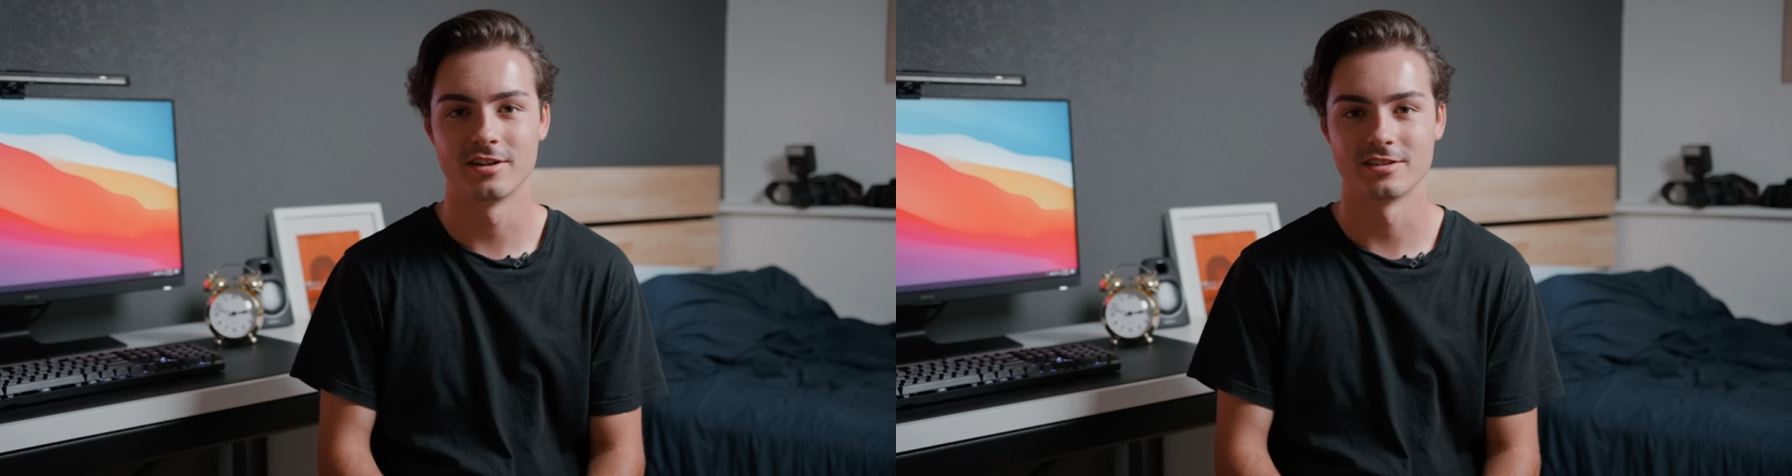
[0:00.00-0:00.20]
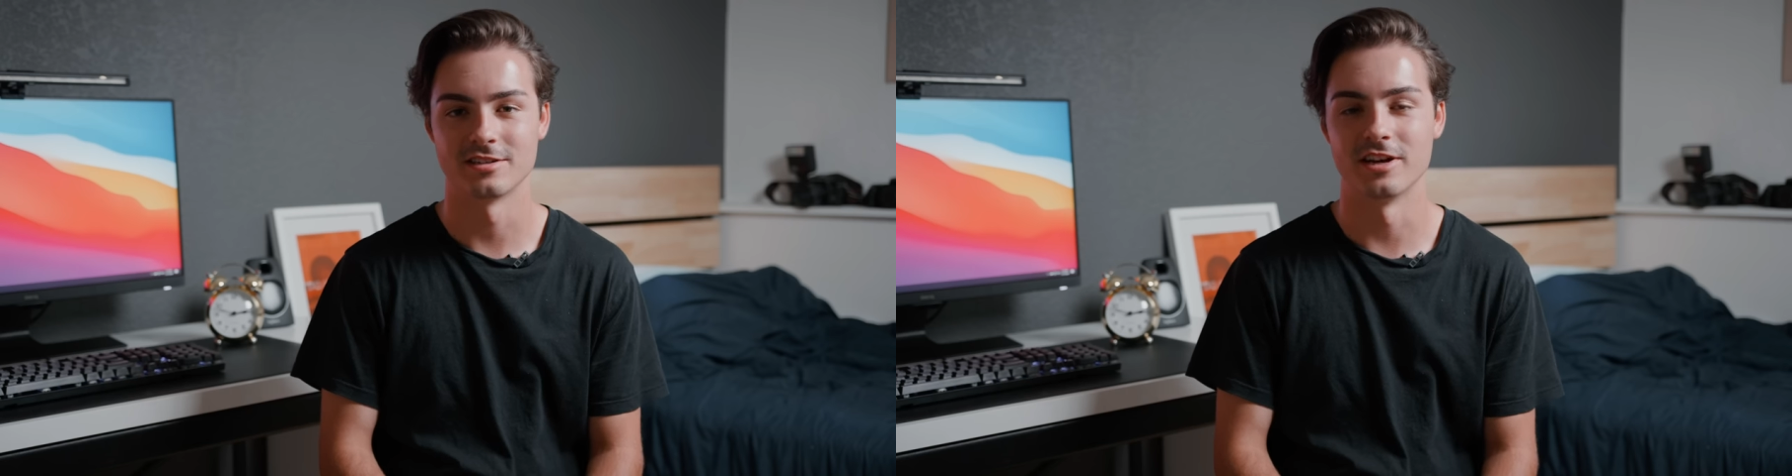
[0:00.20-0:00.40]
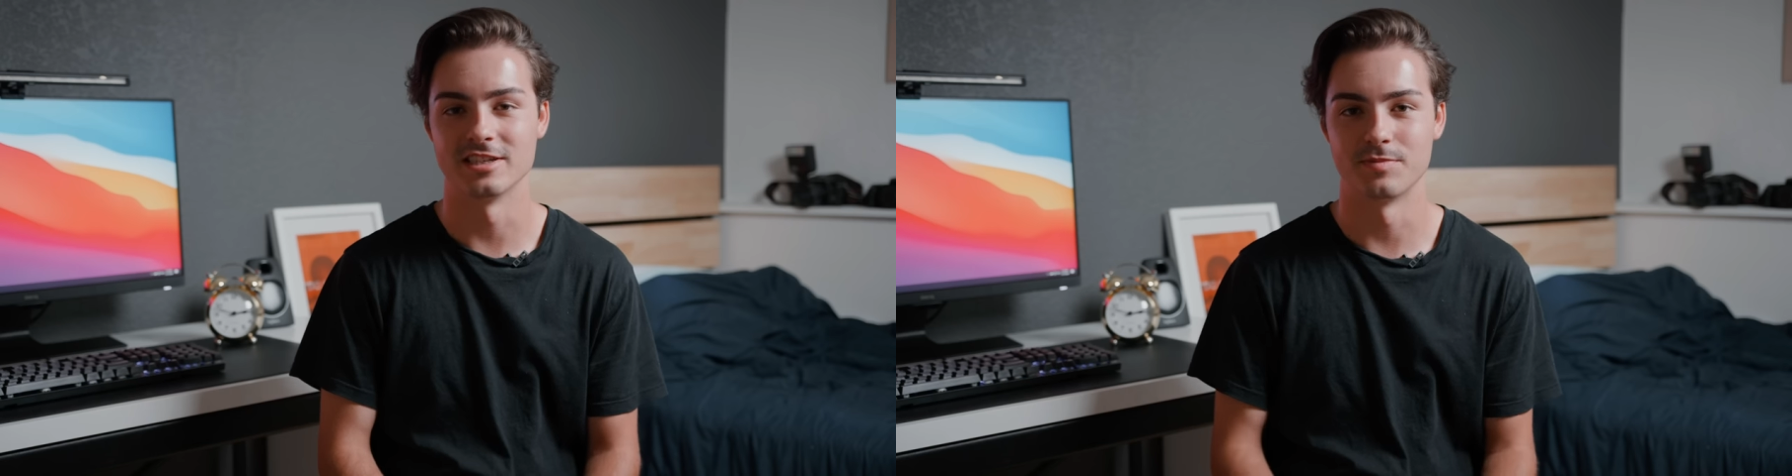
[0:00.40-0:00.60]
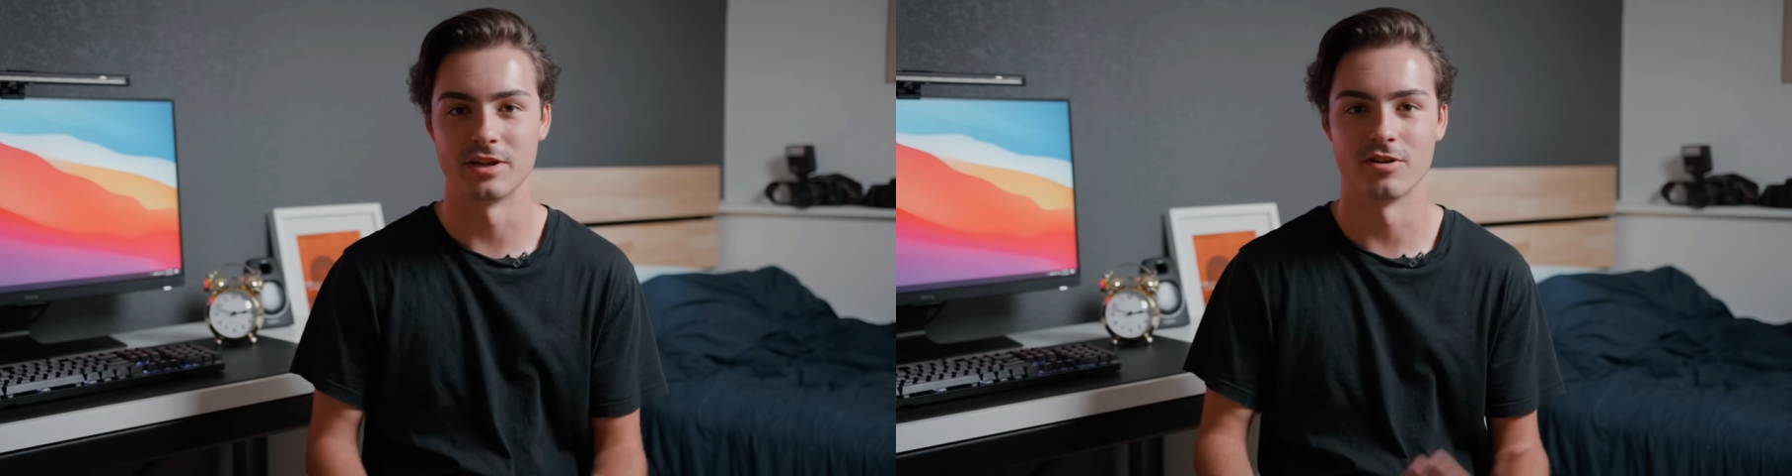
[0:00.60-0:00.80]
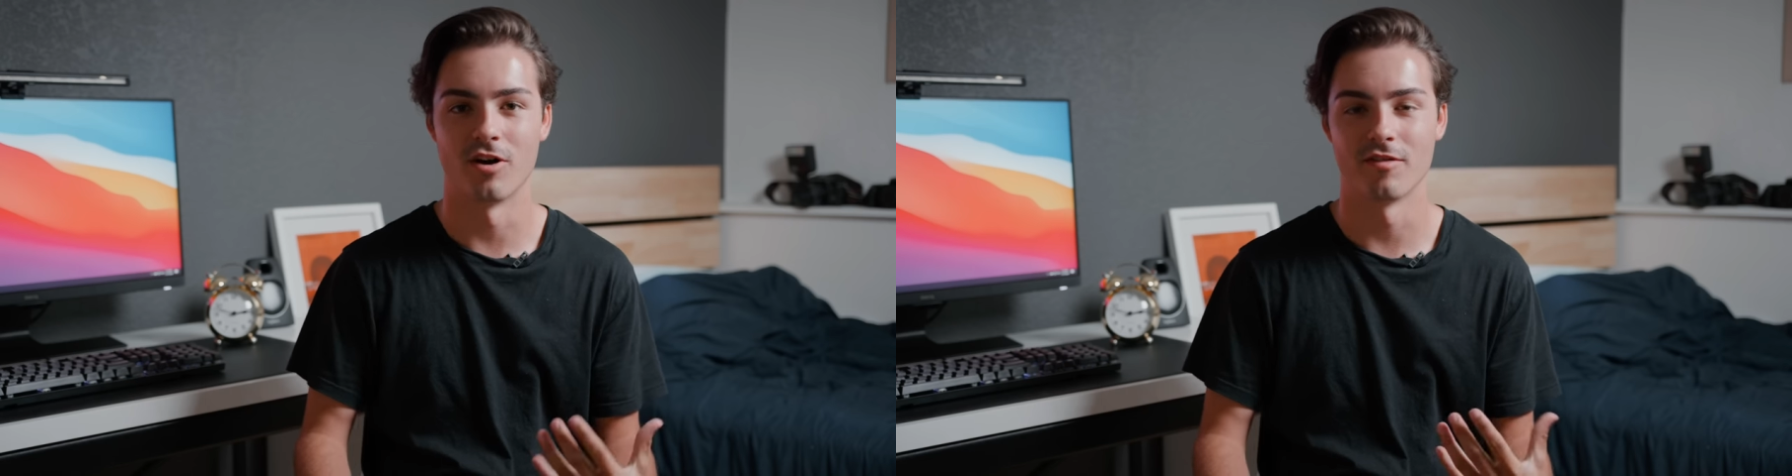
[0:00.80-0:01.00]
It's nice
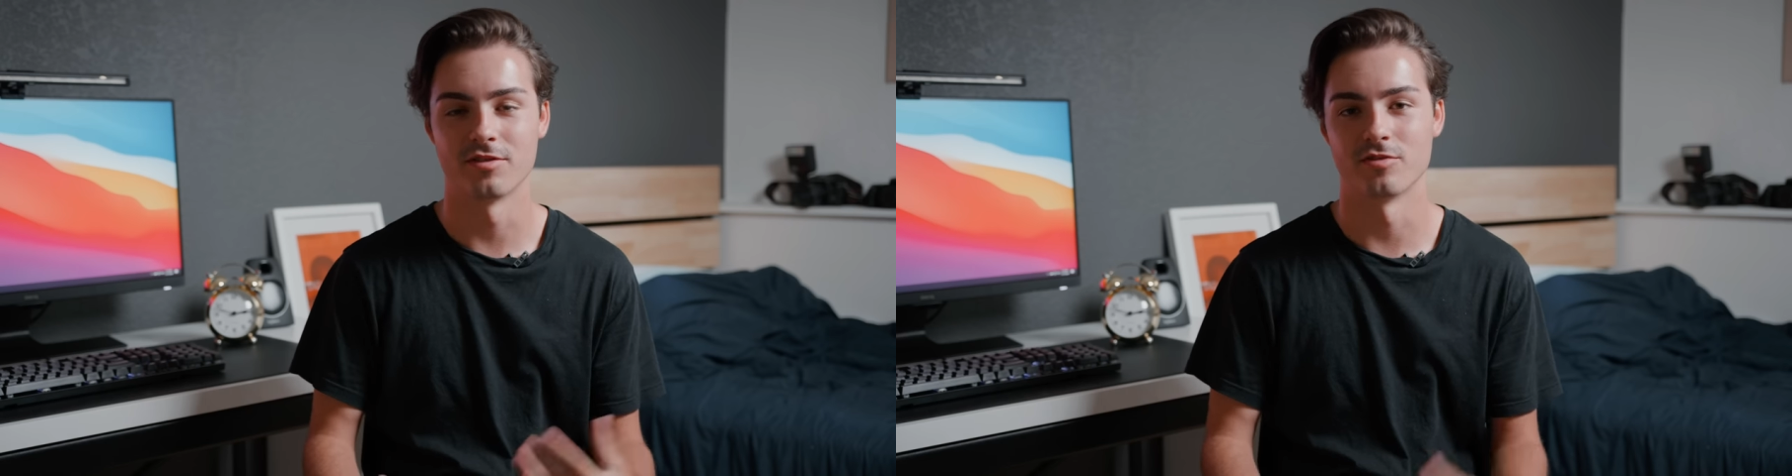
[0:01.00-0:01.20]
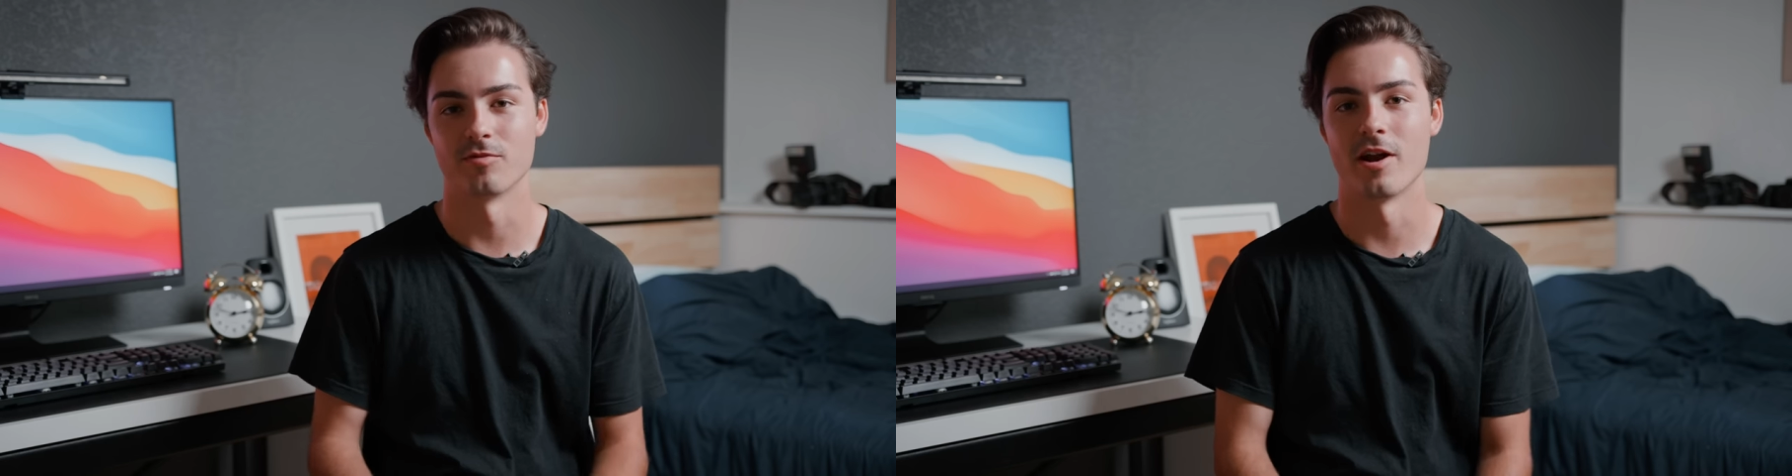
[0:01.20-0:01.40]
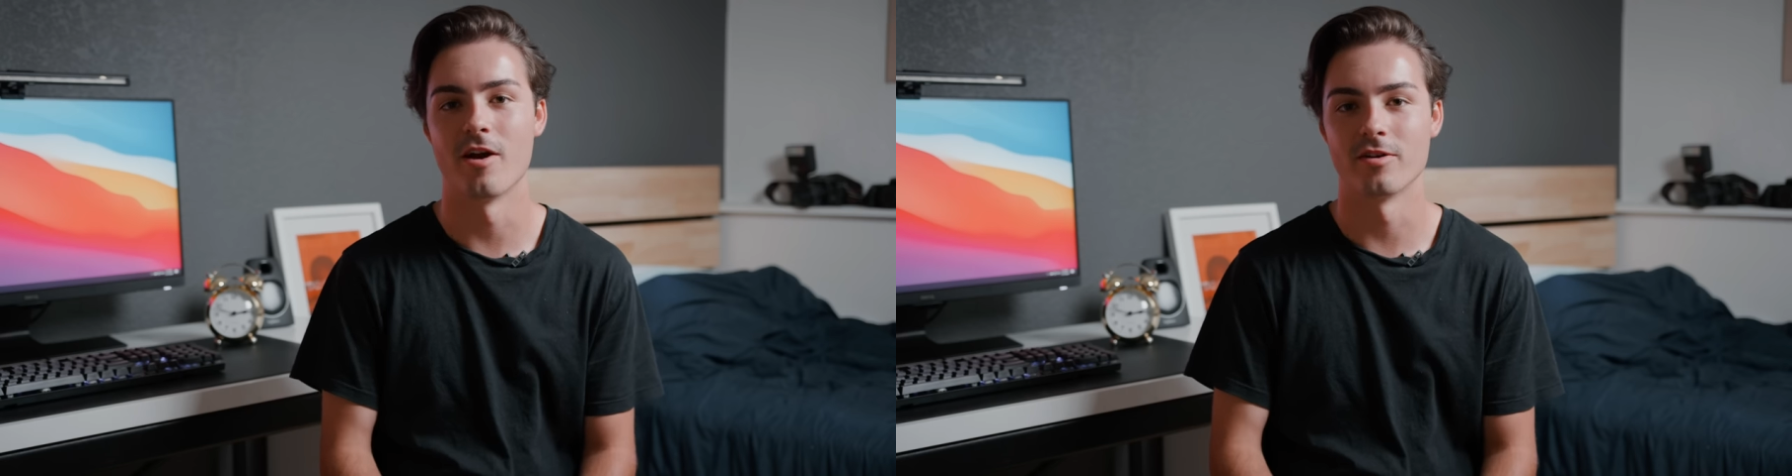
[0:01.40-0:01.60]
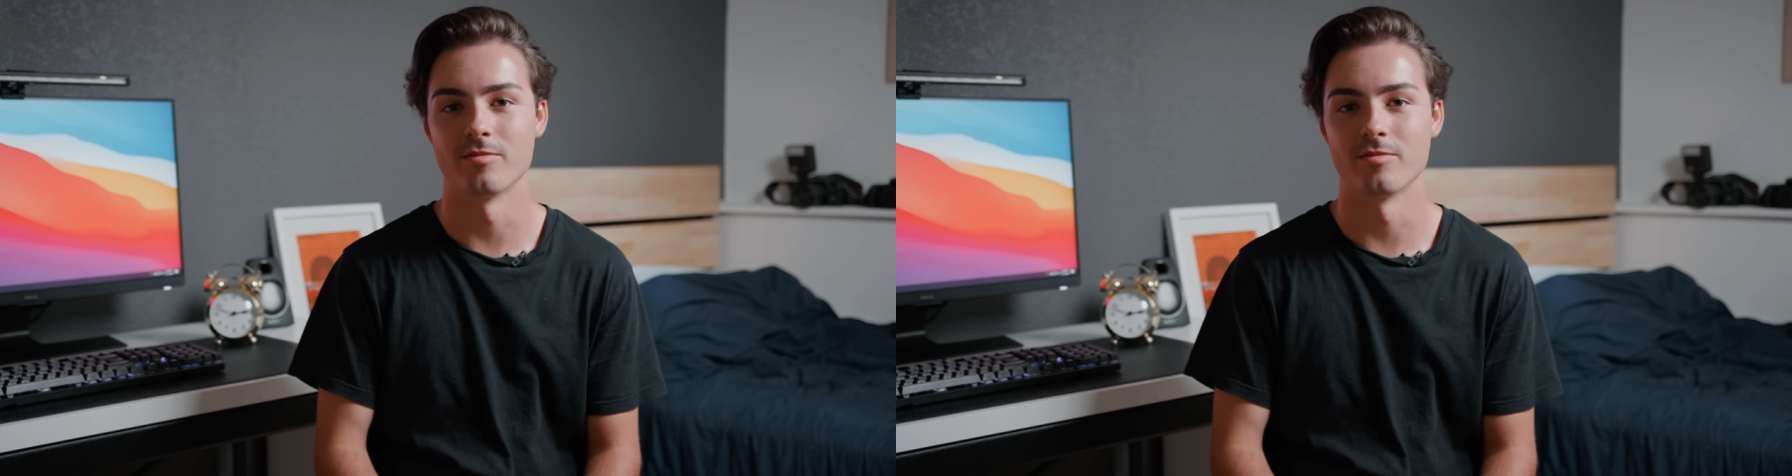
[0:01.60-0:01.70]
being off the ground.